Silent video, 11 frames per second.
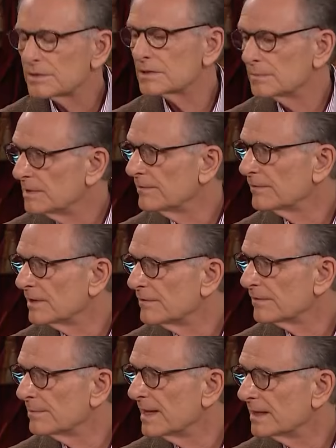us to be free
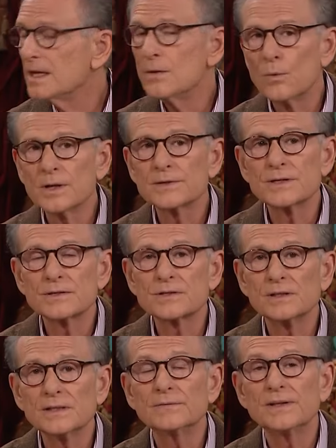from that. He wants us
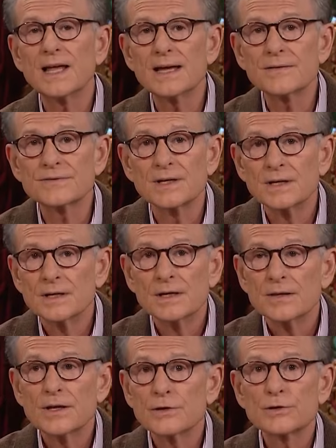to live lives
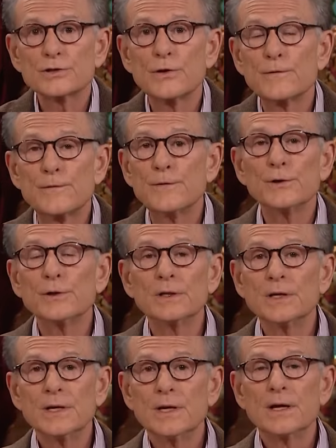that are so full
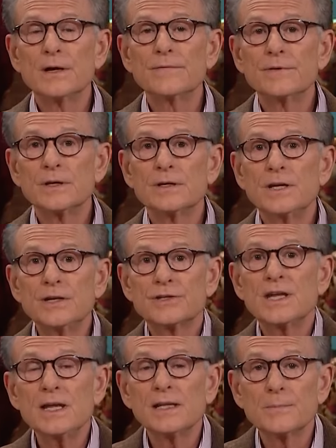of His
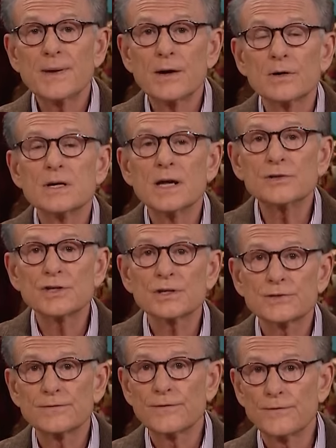healing power, not
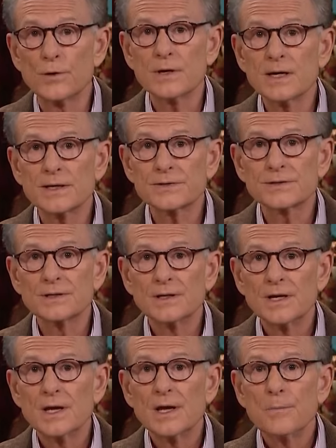just for us,
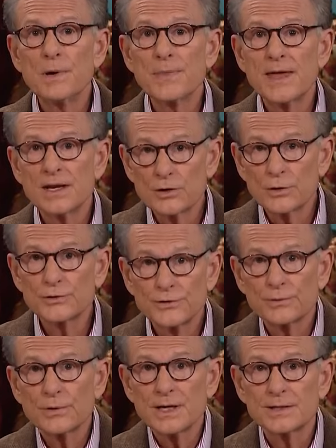but that it goes
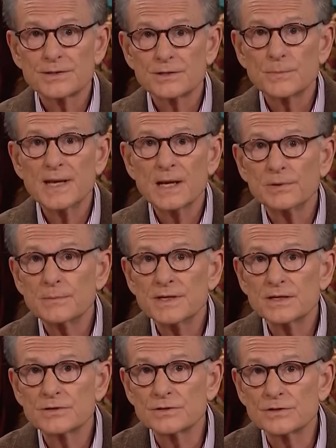through us to be able to
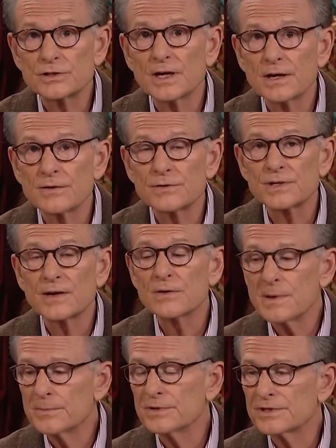minister to others. I
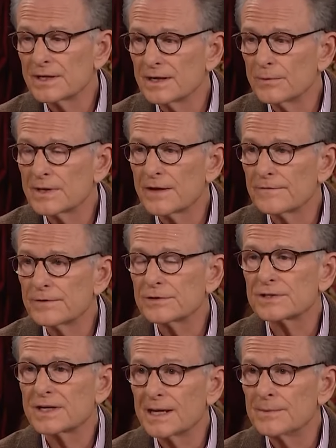remember, Terry, when I
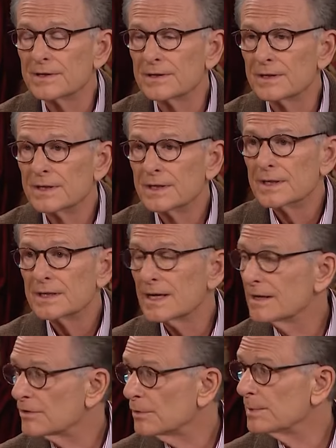first came here,
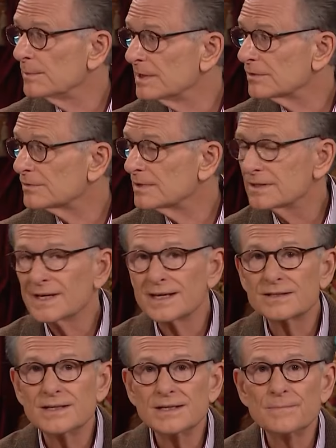Kenneth Copeland Ministries,
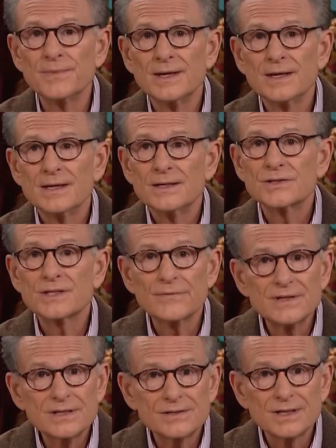nineteen
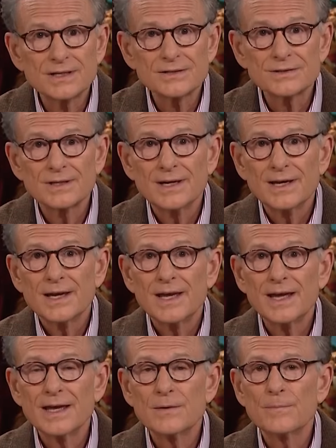seventy-six.
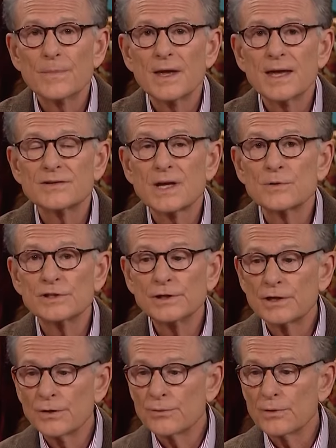And as I was
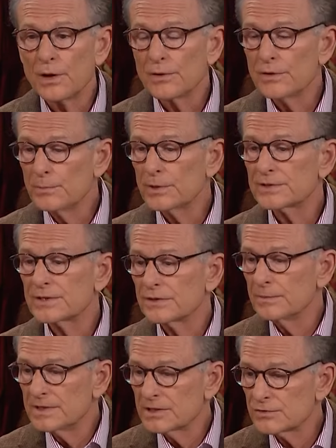looking through all the books that
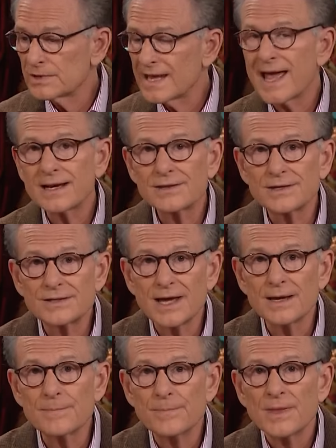the ministry had at the
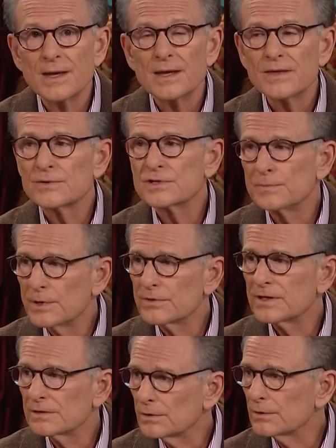time, there was a book
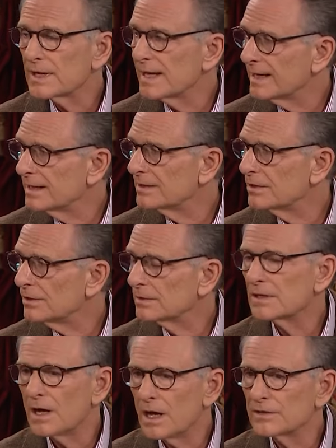that Gloria had
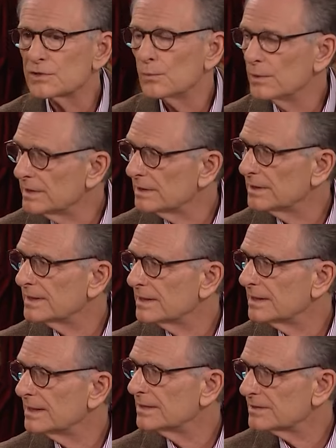called God's Will
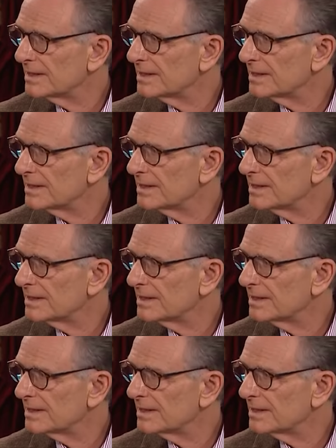is